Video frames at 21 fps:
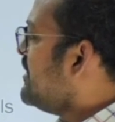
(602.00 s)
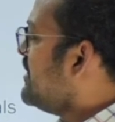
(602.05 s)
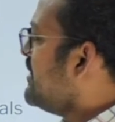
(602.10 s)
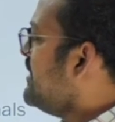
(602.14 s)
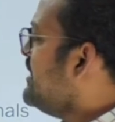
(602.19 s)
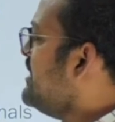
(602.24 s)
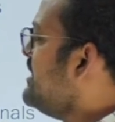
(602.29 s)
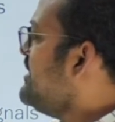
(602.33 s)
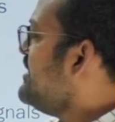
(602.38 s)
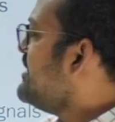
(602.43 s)

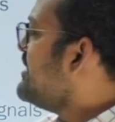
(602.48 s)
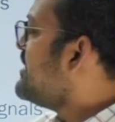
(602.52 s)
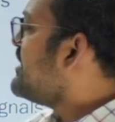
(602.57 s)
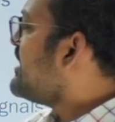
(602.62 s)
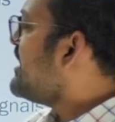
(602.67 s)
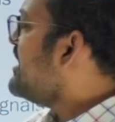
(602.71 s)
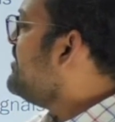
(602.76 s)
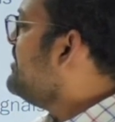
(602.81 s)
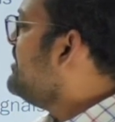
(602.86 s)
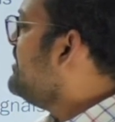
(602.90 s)
linear
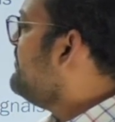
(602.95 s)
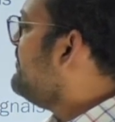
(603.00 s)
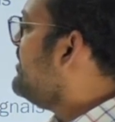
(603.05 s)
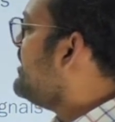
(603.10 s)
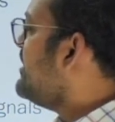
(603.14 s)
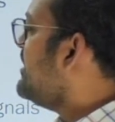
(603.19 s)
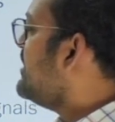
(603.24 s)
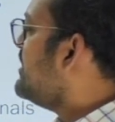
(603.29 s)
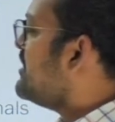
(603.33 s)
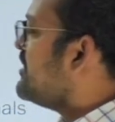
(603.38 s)
time
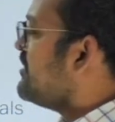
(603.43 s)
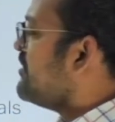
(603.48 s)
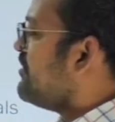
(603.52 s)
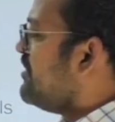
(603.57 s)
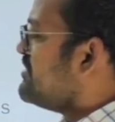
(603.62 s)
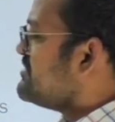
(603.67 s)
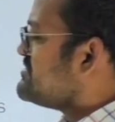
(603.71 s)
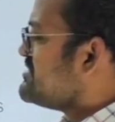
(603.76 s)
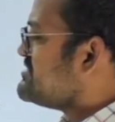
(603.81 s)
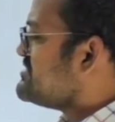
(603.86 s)
invariant and
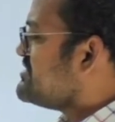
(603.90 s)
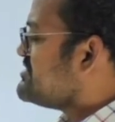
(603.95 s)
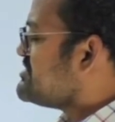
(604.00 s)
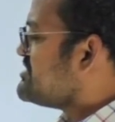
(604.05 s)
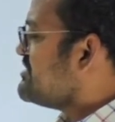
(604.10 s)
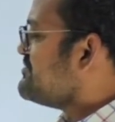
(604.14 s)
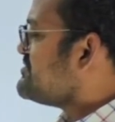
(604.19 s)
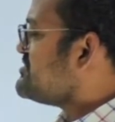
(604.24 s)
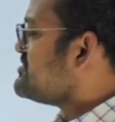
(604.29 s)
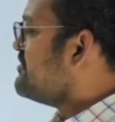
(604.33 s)
causal
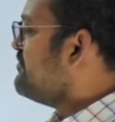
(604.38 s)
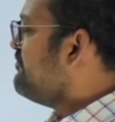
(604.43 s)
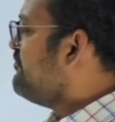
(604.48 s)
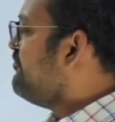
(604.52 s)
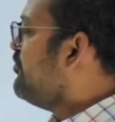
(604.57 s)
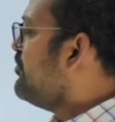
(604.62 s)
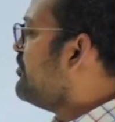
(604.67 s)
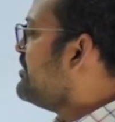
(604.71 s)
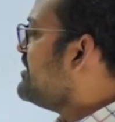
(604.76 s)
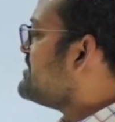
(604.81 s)
systems,
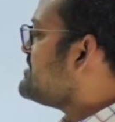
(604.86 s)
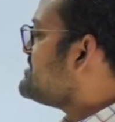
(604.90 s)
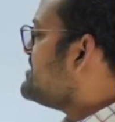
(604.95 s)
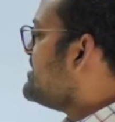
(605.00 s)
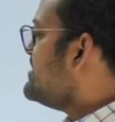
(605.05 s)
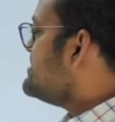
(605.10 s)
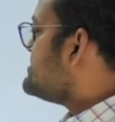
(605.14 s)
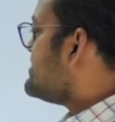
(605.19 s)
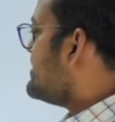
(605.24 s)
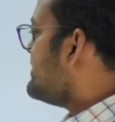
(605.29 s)
Fourier
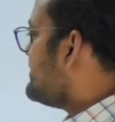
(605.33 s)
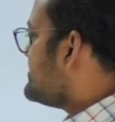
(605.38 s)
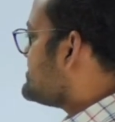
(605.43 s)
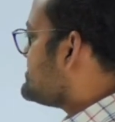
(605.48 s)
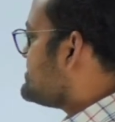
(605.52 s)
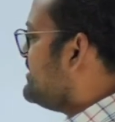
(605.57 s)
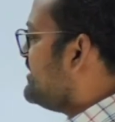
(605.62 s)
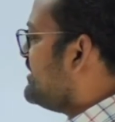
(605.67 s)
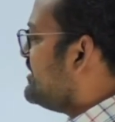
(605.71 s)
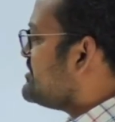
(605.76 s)
series
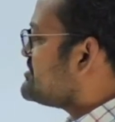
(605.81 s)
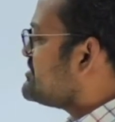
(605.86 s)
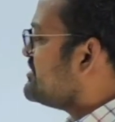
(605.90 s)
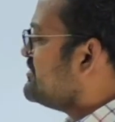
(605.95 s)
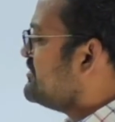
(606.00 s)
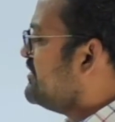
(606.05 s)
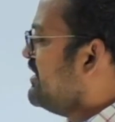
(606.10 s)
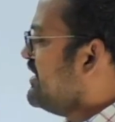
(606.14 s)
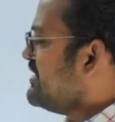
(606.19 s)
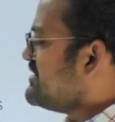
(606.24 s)
representation,
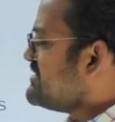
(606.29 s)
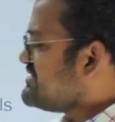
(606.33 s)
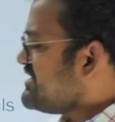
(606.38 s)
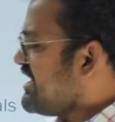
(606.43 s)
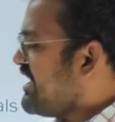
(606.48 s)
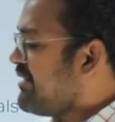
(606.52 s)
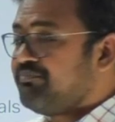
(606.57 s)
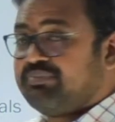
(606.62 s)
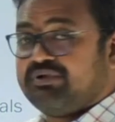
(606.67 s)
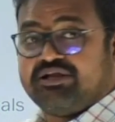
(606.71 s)

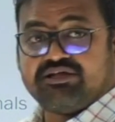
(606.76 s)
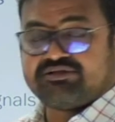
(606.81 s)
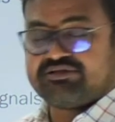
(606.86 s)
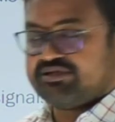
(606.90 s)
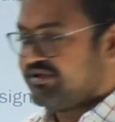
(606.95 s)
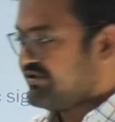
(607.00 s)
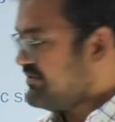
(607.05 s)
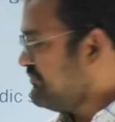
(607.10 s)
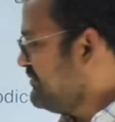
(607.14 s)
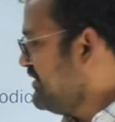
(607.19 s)
sampling
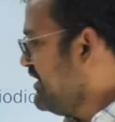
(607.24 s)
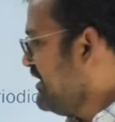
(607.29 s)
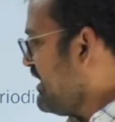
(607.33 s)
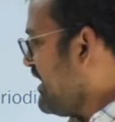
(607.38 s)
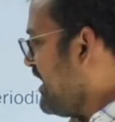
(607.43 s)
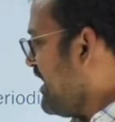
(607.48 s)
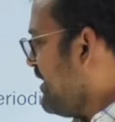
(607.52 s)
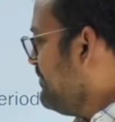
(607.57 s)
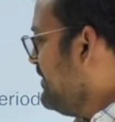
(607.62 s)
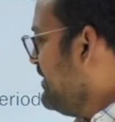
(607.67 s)
theorem,
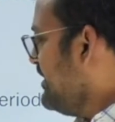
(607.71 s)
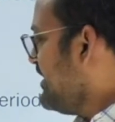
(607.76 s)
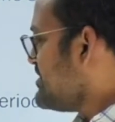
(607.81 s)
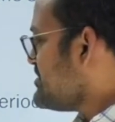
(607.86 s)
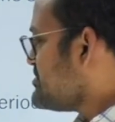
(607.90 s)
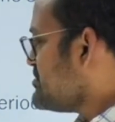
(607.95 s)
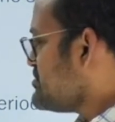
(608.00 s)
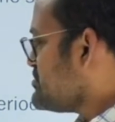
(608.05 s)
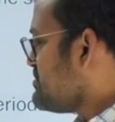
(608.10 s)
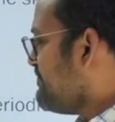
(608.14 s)

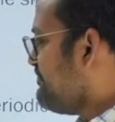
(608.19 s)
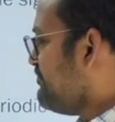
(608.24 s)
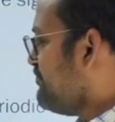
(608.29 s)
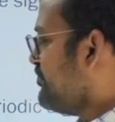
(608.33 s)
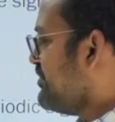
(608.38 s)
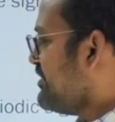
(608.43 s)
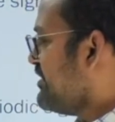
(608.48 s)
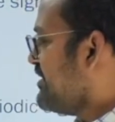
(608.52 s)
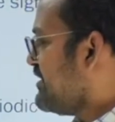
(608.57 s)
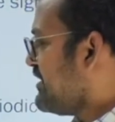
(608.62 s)
applications of
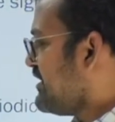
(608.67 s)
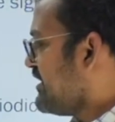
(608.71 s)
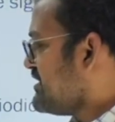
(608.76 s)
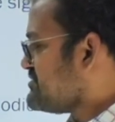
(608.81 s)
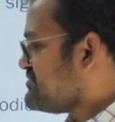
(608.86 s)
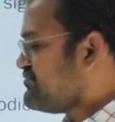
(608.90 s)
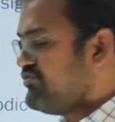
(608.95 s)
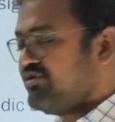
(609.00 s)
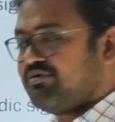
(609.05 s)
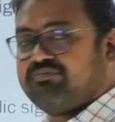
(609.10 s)
Fourier
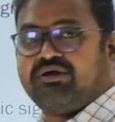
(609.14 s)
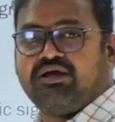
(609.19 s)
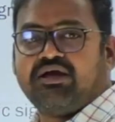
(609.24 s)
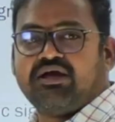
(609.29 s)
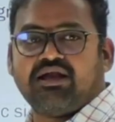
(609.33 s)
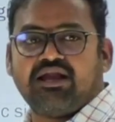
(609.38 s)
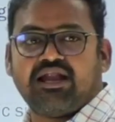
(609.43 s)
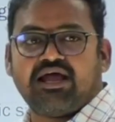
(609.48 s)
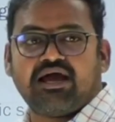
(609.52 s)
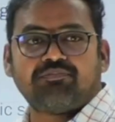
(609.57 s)
transform,
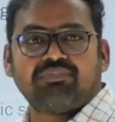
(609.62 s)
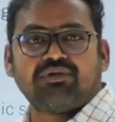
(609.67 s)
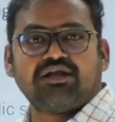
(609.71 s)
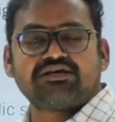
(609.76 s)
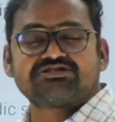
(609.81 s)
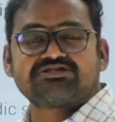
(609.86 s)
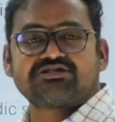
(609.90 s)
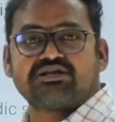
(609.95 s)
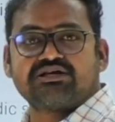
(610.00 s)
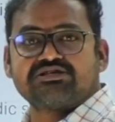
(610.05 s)

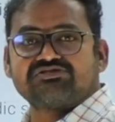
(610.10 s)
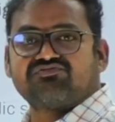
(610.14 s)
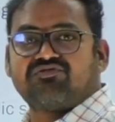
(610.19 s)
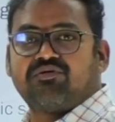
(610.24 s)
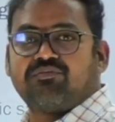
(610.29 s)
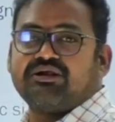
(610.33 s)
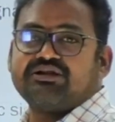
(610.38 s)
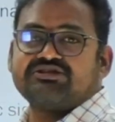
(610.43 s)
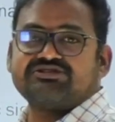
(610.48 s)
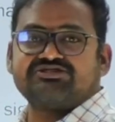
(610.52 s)
Laplace
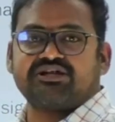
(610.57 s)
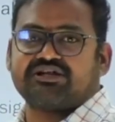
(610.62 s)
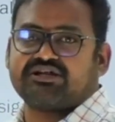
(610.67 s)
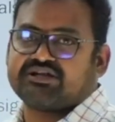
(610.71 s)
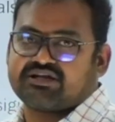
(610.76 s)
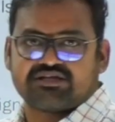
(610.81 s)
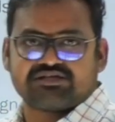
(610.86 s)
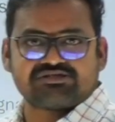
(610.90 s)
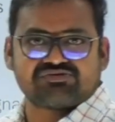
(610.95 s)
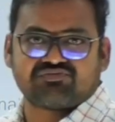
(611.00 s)
transform and jet
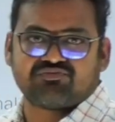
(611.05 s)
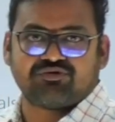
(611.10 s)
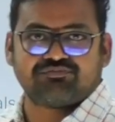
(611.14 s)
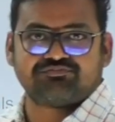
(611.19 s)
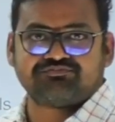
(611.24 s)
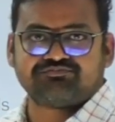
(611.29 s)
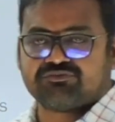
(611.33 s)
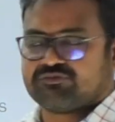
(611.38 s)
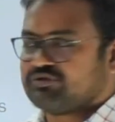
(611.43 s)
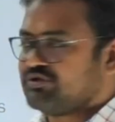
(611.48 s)
transform.
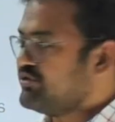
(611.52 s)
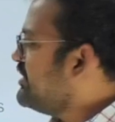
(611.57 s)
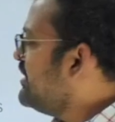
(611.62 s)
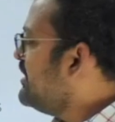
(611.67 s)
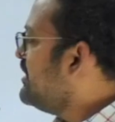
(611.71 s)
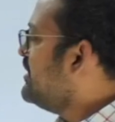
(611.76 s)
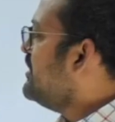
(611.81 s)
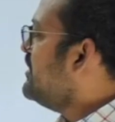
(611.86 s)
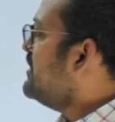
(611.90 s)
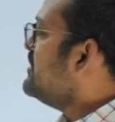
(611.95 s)
Okay,
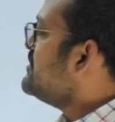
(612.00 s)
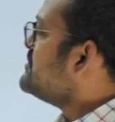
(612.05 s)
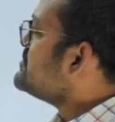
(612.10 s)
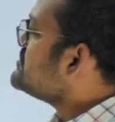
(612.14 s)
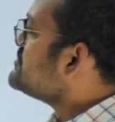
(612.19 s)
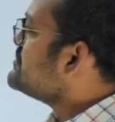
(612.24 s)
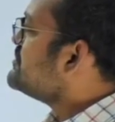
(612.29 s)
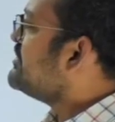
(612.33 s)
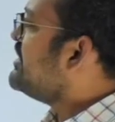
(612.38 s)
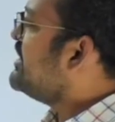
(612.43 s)

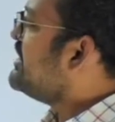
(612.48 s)
so that